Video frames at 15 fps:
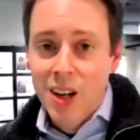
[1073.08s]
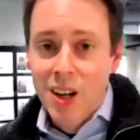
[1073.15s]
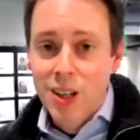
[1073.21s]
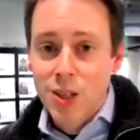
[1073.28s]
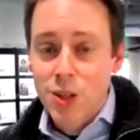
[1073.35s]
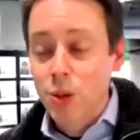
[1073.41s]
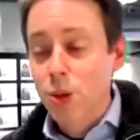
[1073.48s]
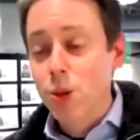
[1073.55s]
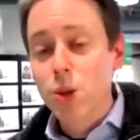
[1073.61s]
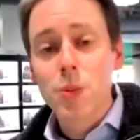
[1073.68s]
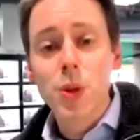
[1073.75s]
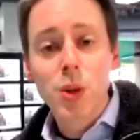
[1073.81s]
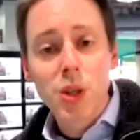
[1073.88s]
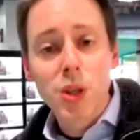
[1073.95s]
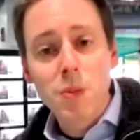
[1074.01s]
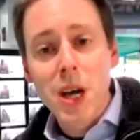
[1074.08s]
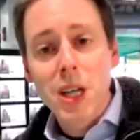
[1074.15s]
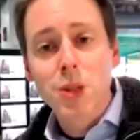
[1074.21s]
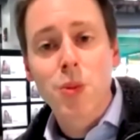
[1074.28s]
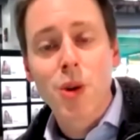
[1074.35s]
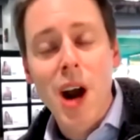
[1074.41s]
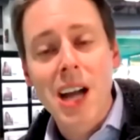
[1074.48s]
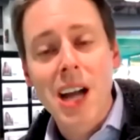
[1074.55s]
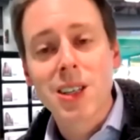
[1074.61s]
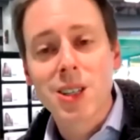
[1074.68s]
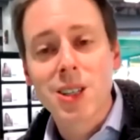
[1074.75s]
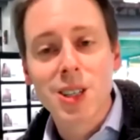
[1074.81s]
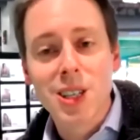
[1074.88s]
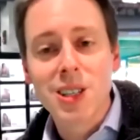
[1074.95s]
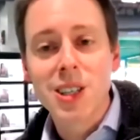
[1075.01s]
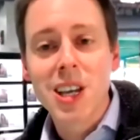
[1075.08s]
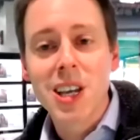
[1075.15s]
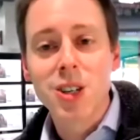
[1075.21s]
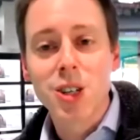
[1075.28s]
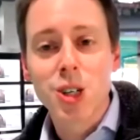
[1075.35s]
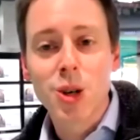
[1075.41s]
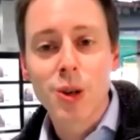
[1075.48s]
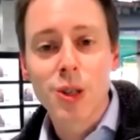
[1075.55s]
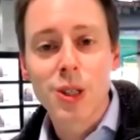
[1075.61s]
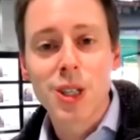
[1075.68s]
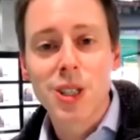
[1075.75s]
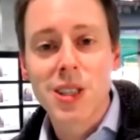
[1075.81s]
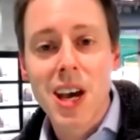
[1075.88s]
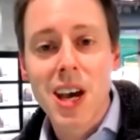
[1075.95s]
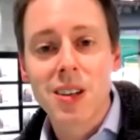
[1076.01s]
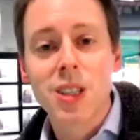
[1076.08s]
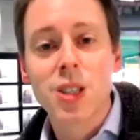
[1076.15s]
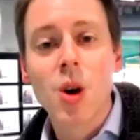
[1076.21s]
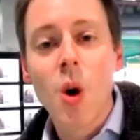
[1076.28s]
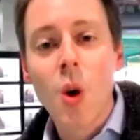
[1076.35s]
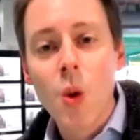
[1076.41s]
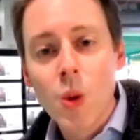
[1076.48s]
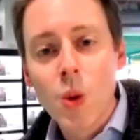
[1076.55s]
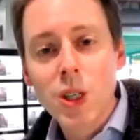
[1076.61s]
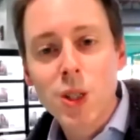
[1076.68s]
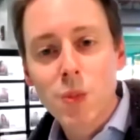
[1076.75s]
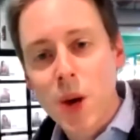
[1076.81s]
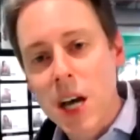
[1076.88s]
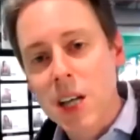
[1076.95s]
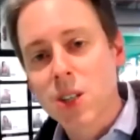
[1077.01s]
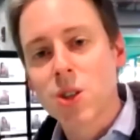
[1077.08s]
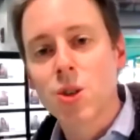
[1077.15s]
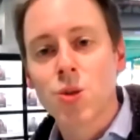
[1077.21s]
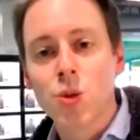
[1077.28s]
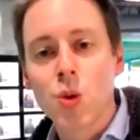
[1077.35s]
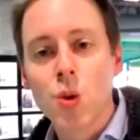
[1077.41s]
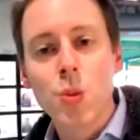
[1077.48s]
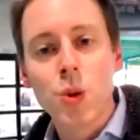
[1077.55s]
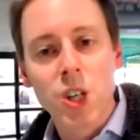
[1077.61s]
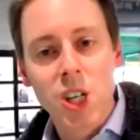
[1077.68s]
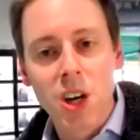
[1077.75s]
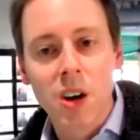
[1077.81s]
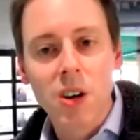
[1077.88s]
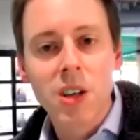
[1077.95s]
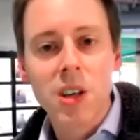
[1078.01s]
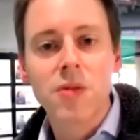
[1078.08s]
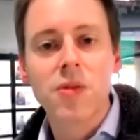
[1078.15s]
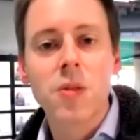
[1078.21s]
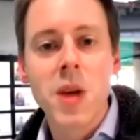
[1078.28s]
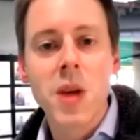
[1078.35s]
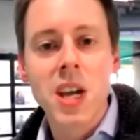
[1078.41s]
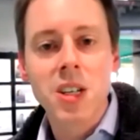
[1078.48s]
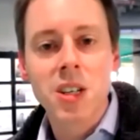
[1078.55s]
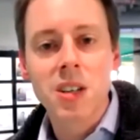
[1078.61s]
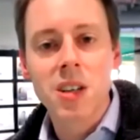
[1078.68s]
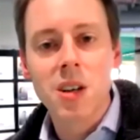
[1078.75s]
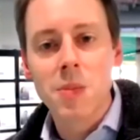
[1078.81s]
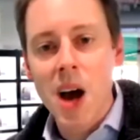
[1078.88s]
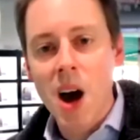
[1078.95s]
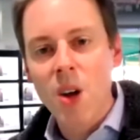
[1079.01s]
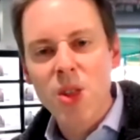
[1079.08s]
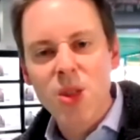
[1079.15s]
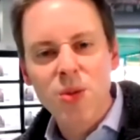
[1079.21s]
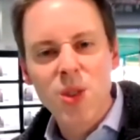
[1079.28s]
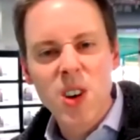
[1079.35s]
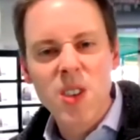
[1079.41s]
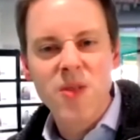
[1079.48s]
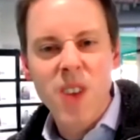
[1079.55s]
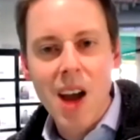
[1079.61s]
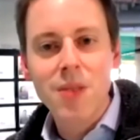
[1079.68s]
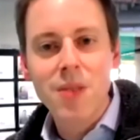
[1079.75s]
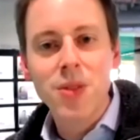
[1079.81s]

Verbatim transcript: So usability best practices and data shows us that it's always best to group or chunk information in about three to five